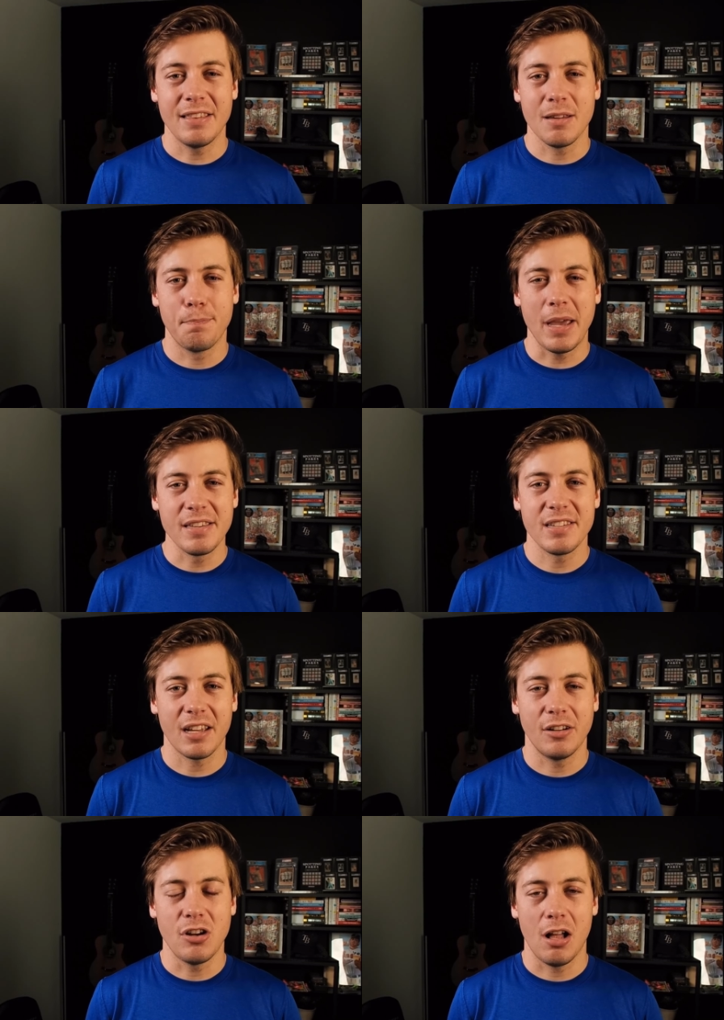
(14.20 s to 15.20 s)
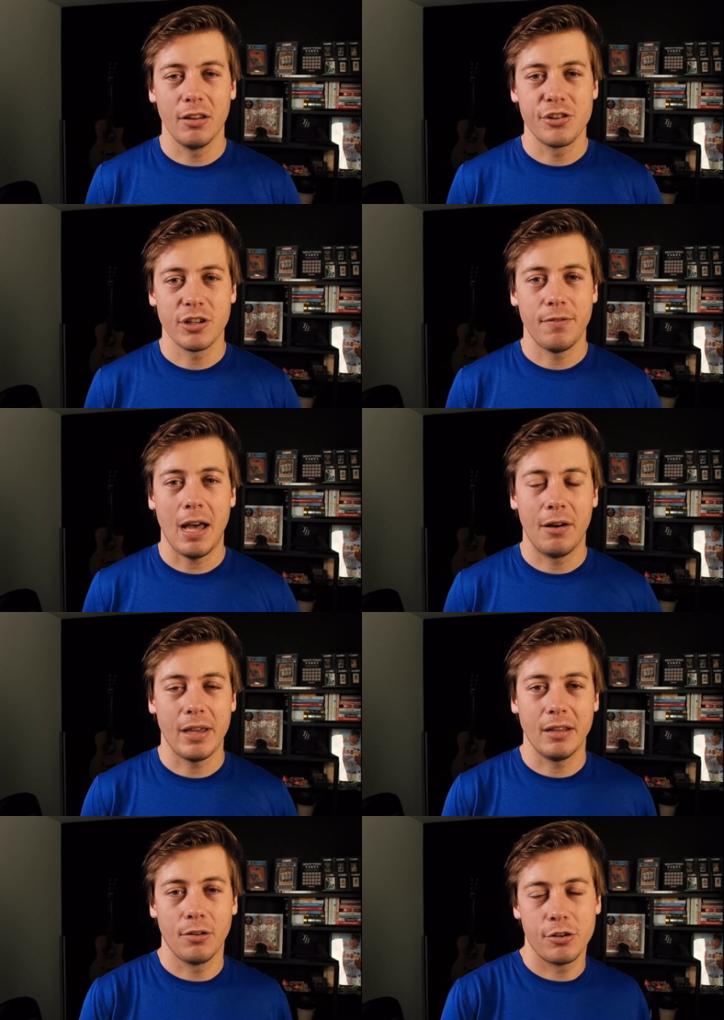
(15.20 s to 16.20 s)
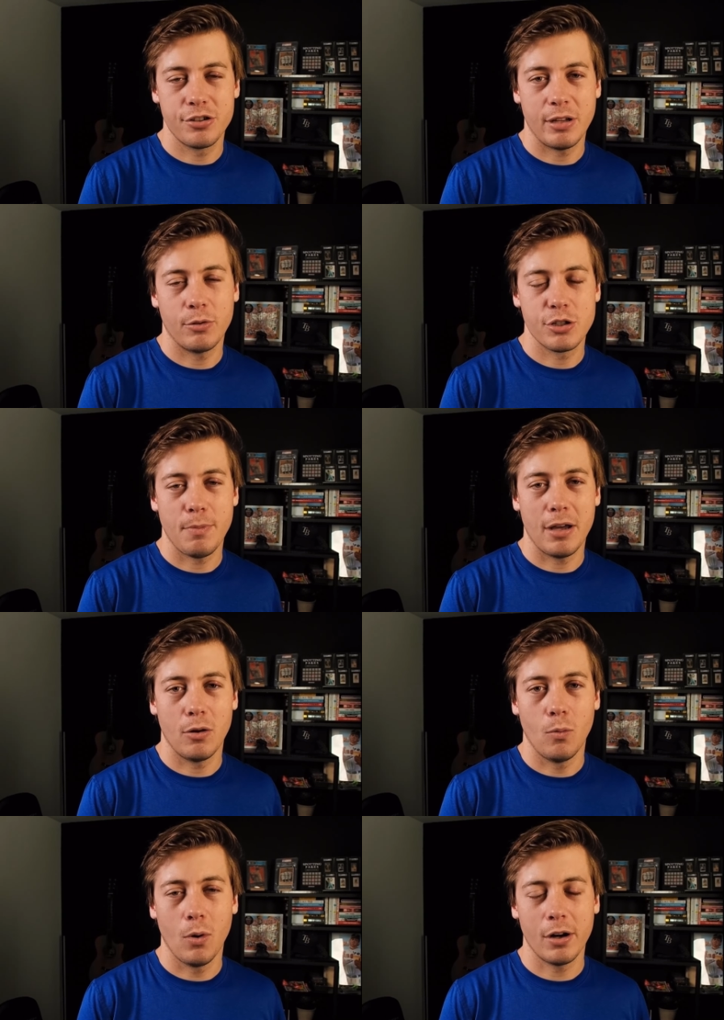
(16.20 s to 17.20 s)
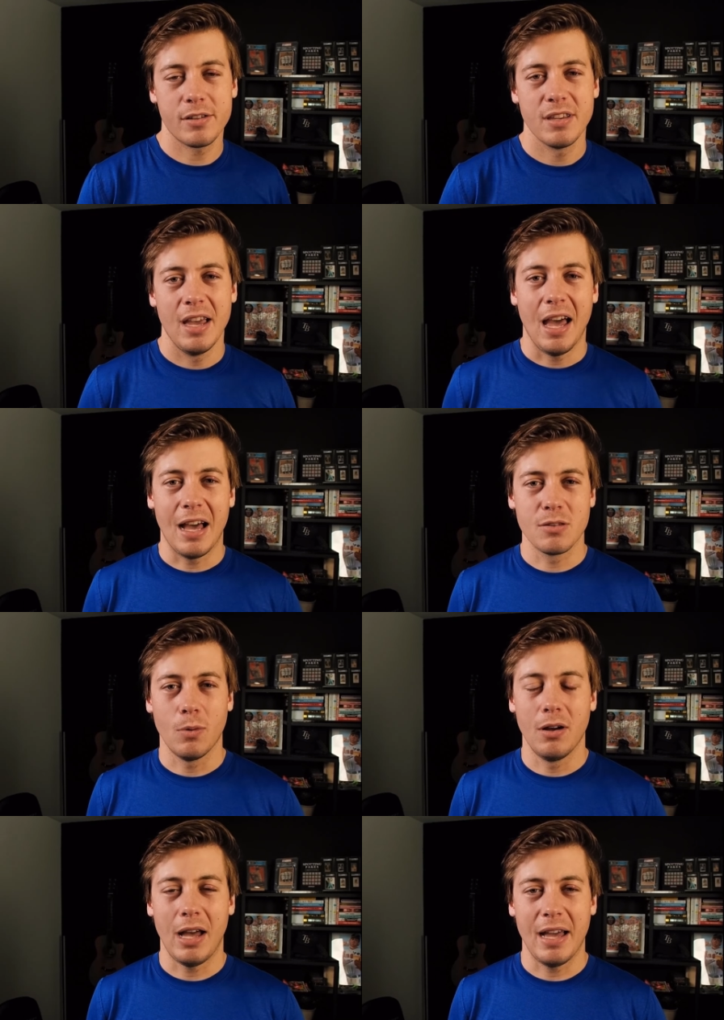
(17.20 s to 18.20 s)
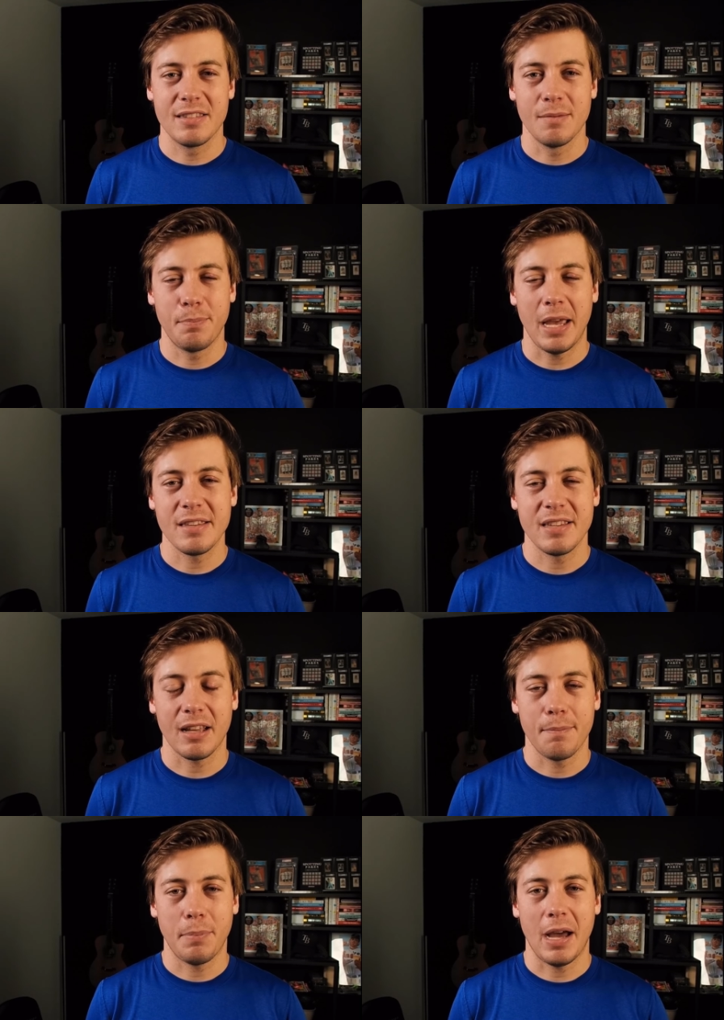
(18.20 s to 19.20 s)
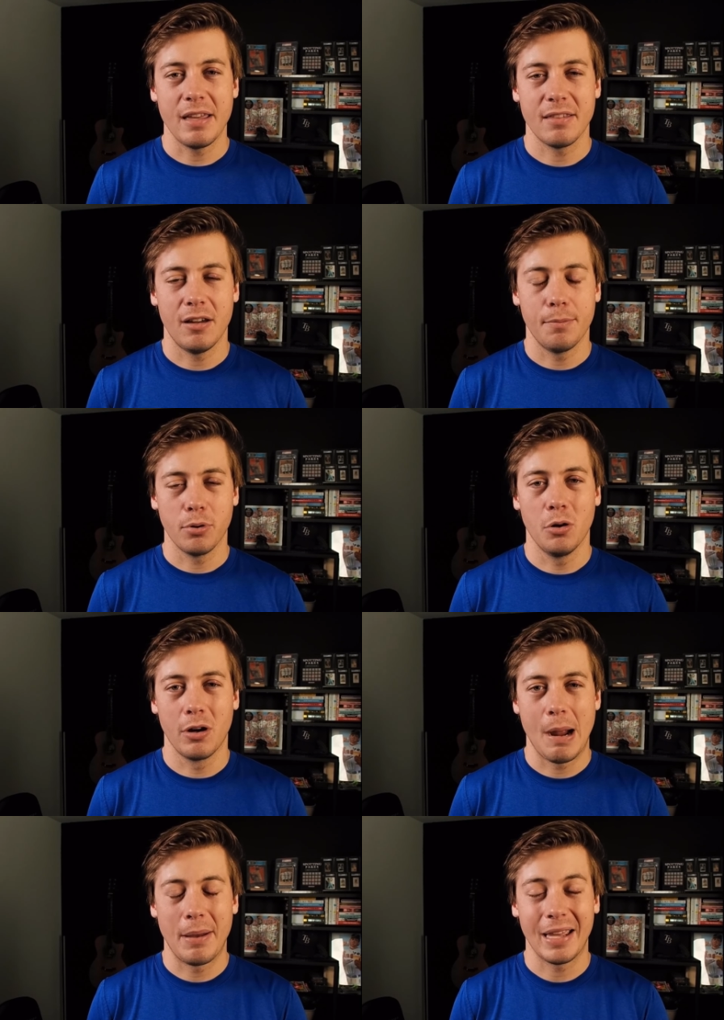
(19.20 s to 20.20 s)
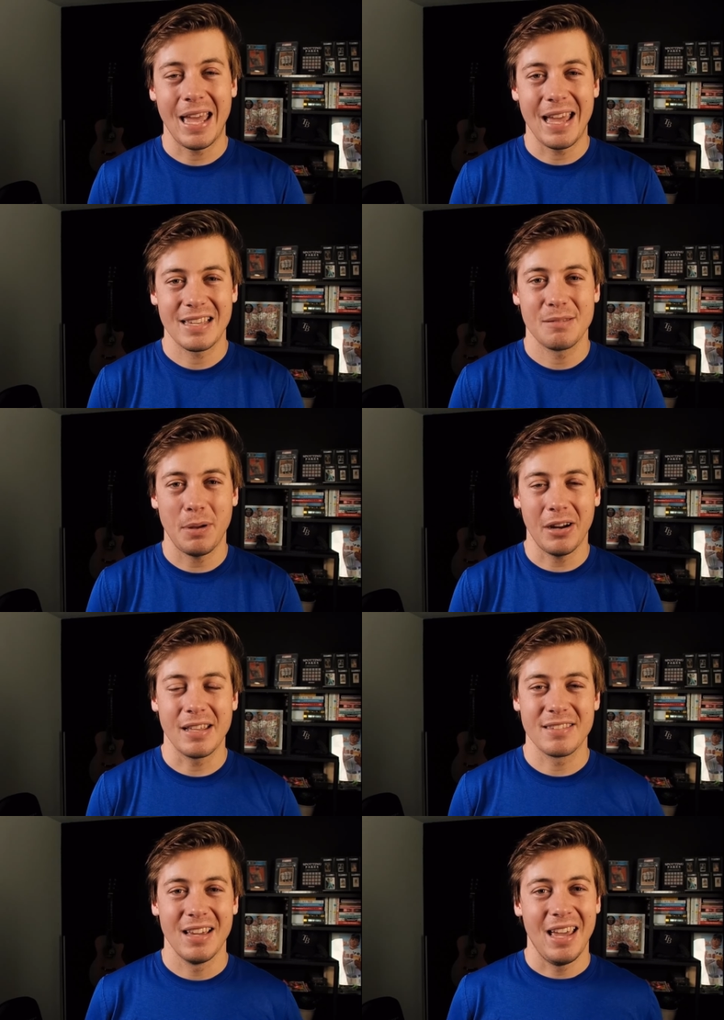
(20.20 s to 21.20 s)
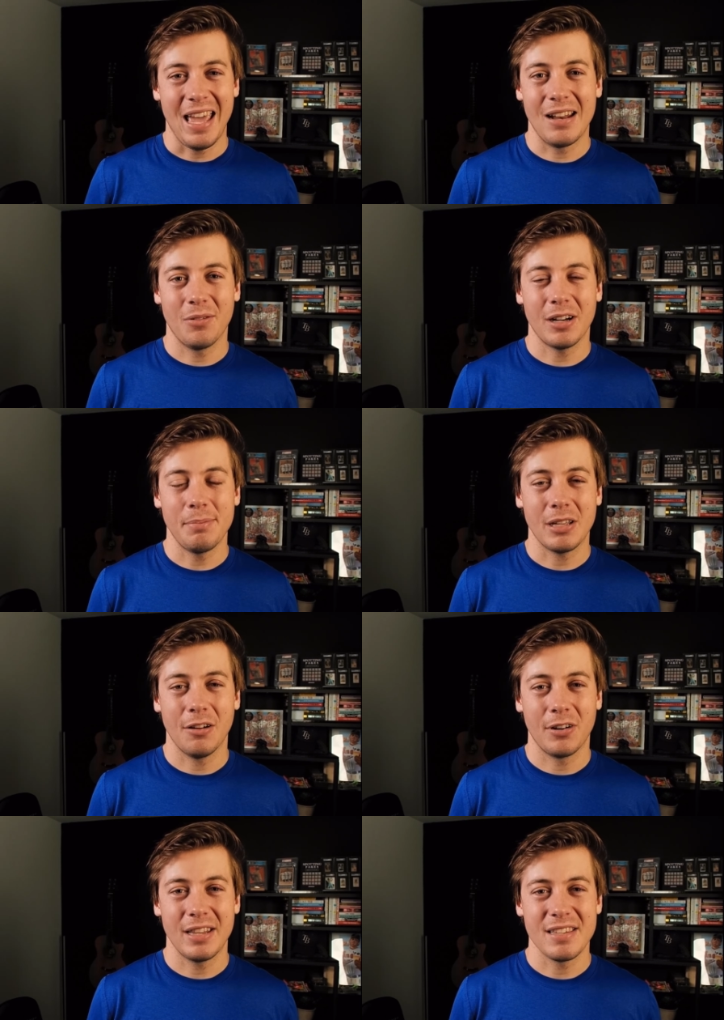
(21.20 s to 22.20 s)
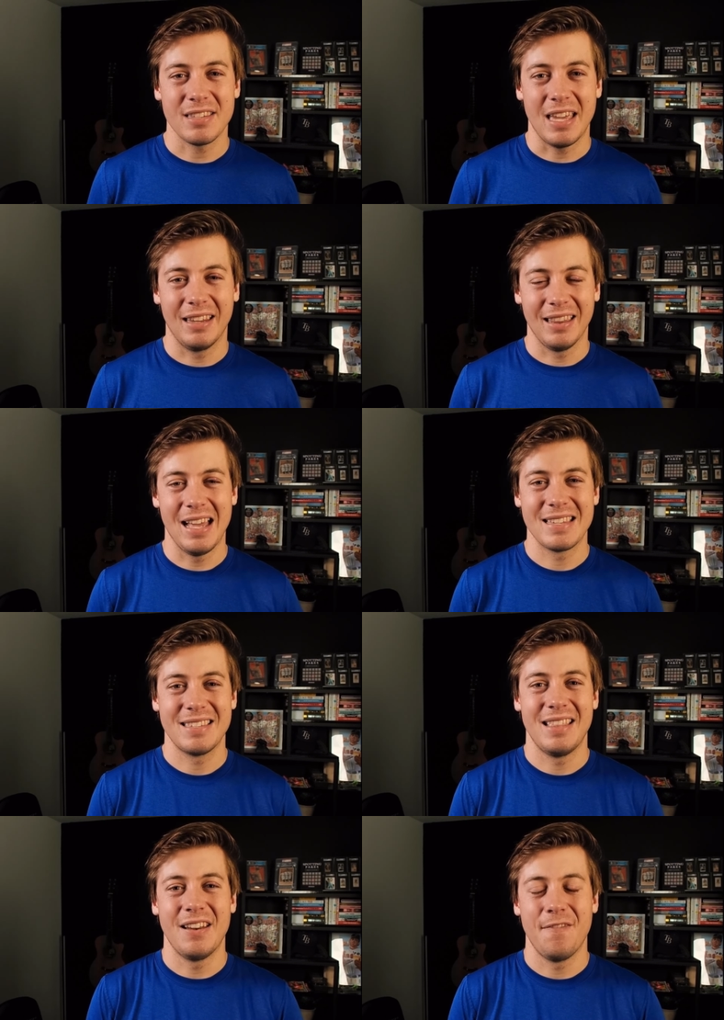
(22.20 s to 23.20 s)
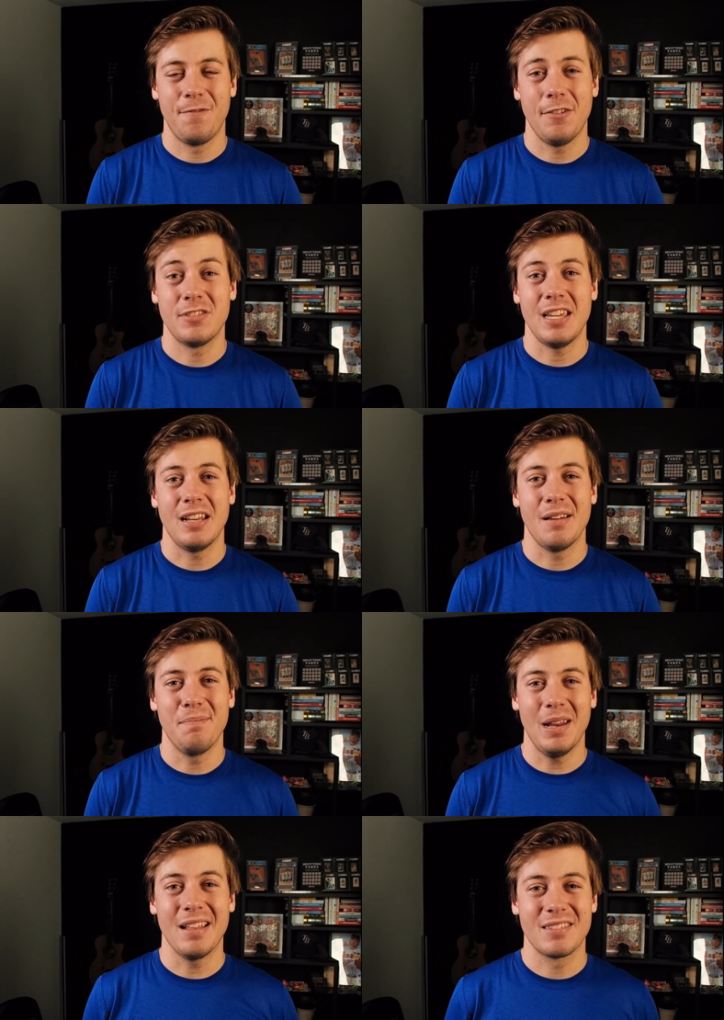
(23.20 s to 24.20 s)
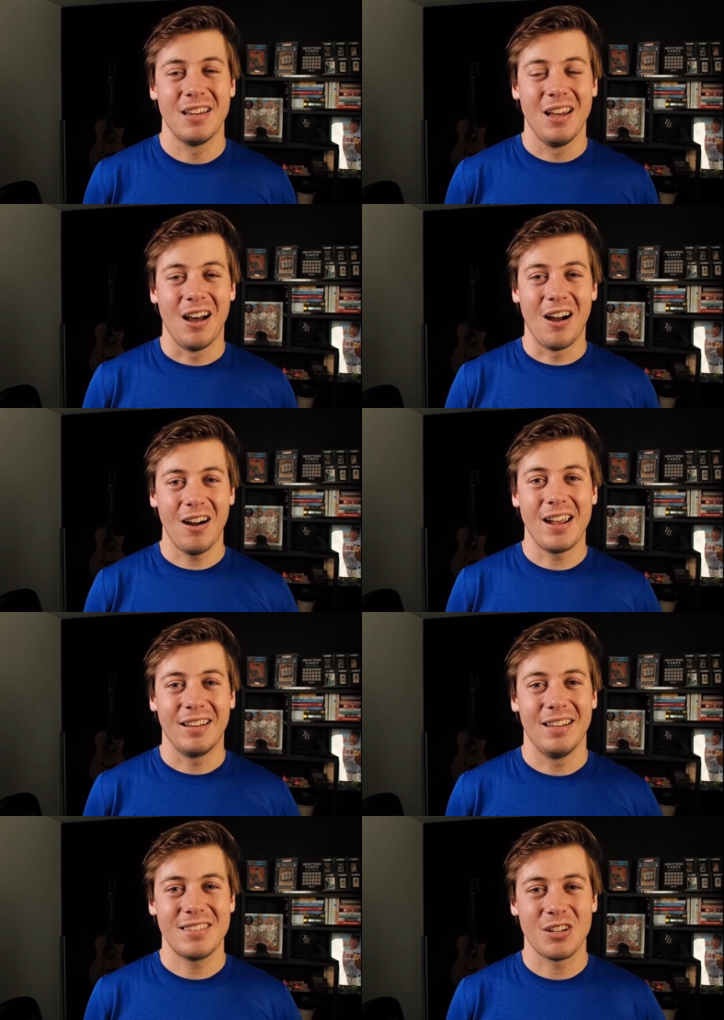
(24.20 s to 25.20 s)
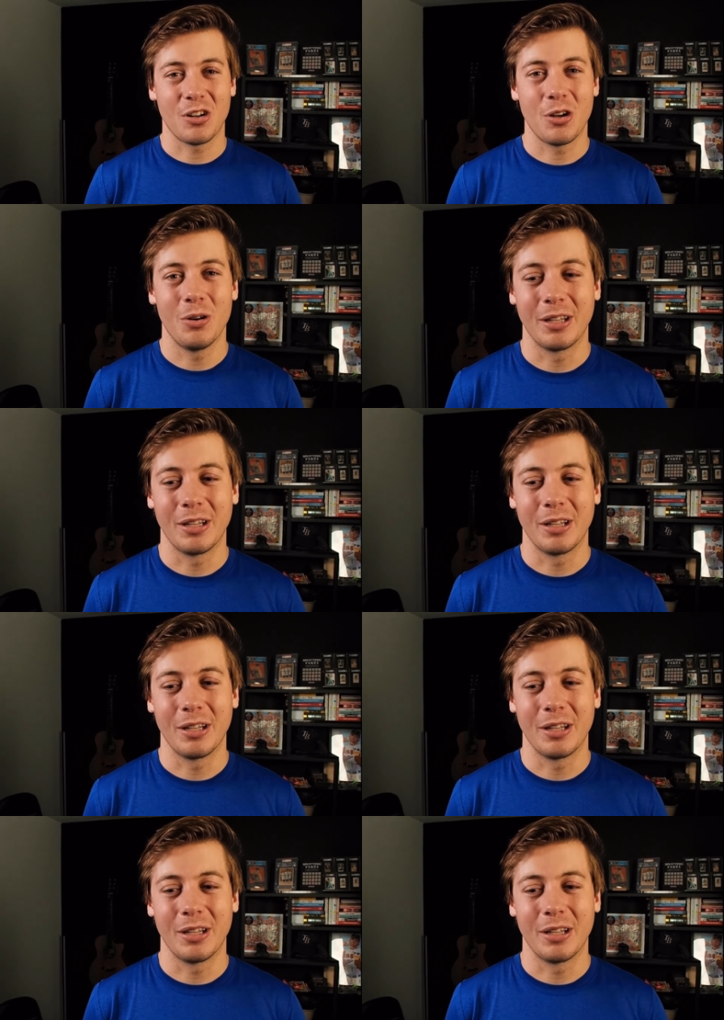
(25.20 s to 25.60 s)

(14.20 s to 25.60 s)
and then some basic knowledge of how a large language model works, as well as some basic Python programming experience. And we're gonna be covering this in less than 15 minutes. All right, let's start